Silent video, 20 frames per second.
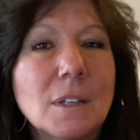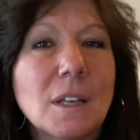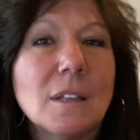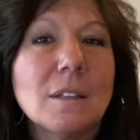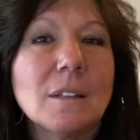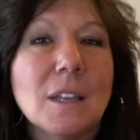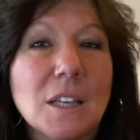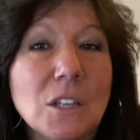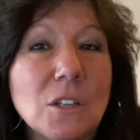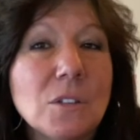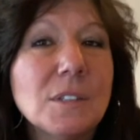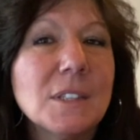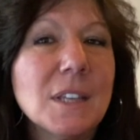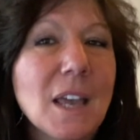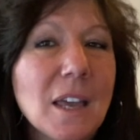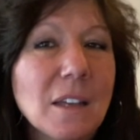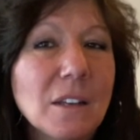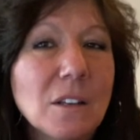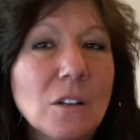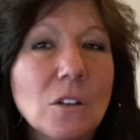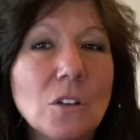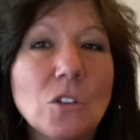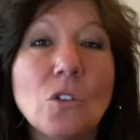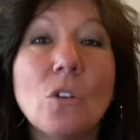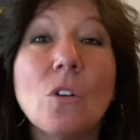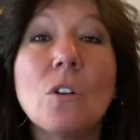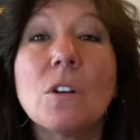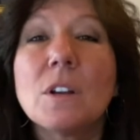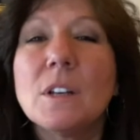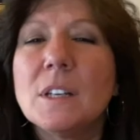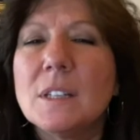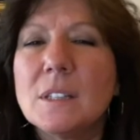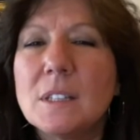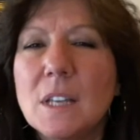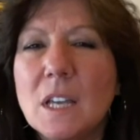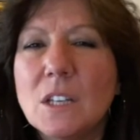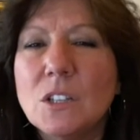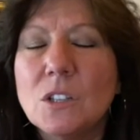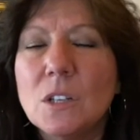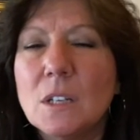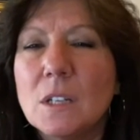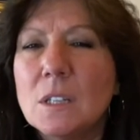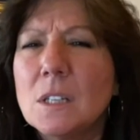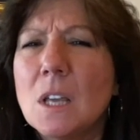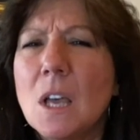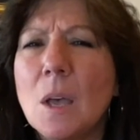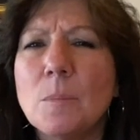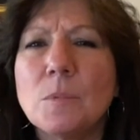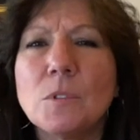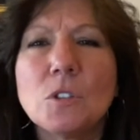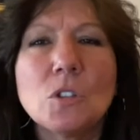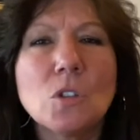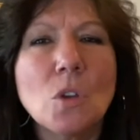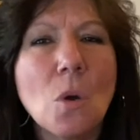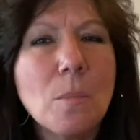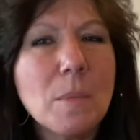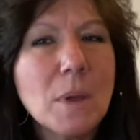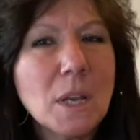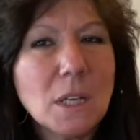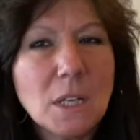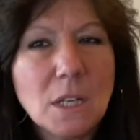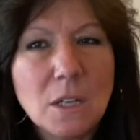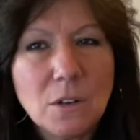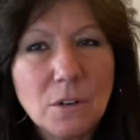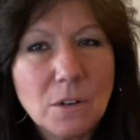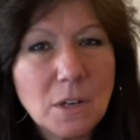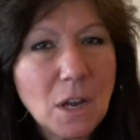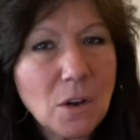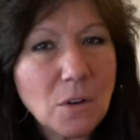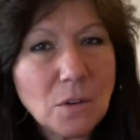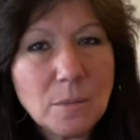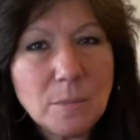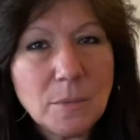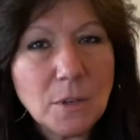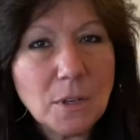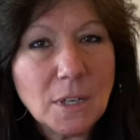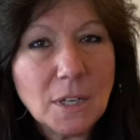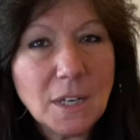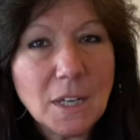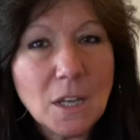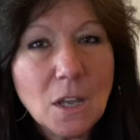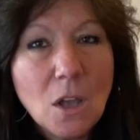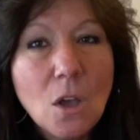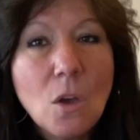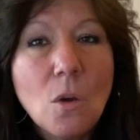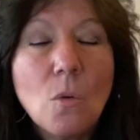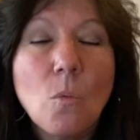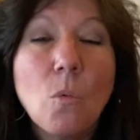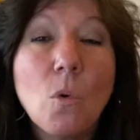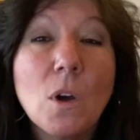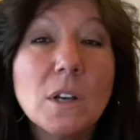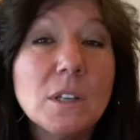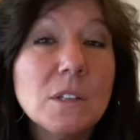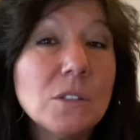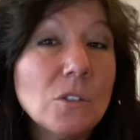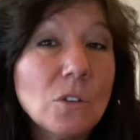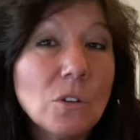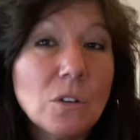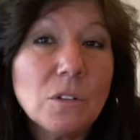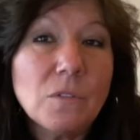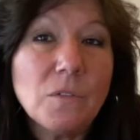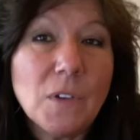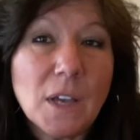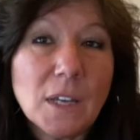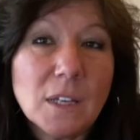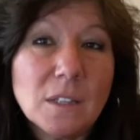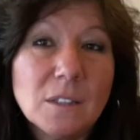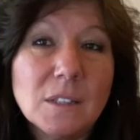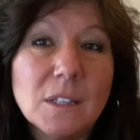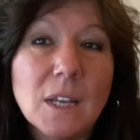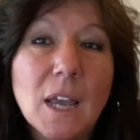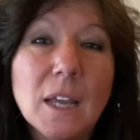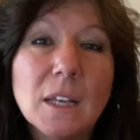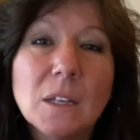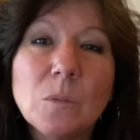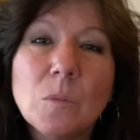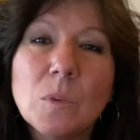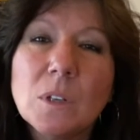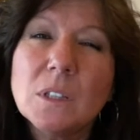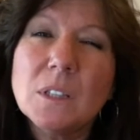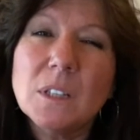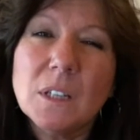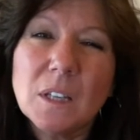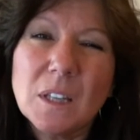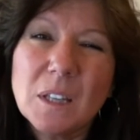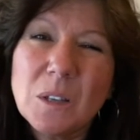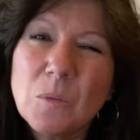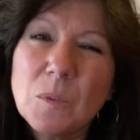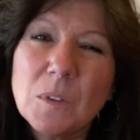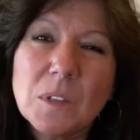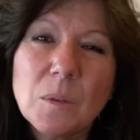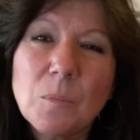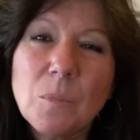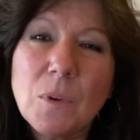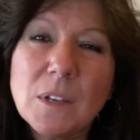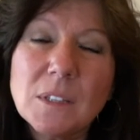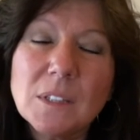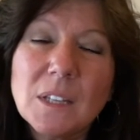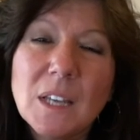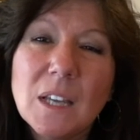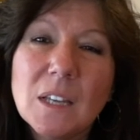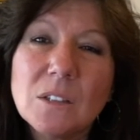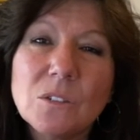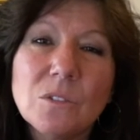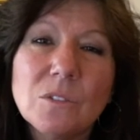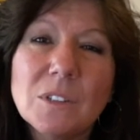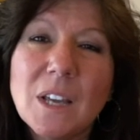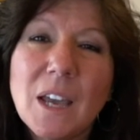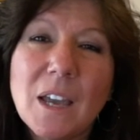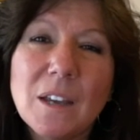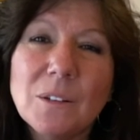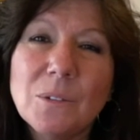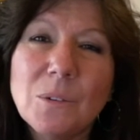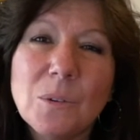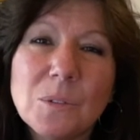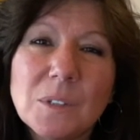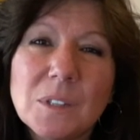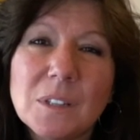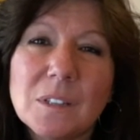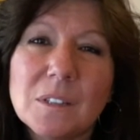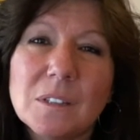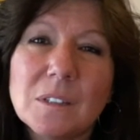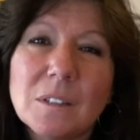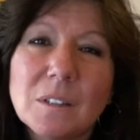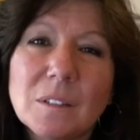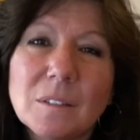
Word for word: Like you said, your organization has helped so many here in our community. What is your advice to anyone dealing with the breast cancer diagnosis?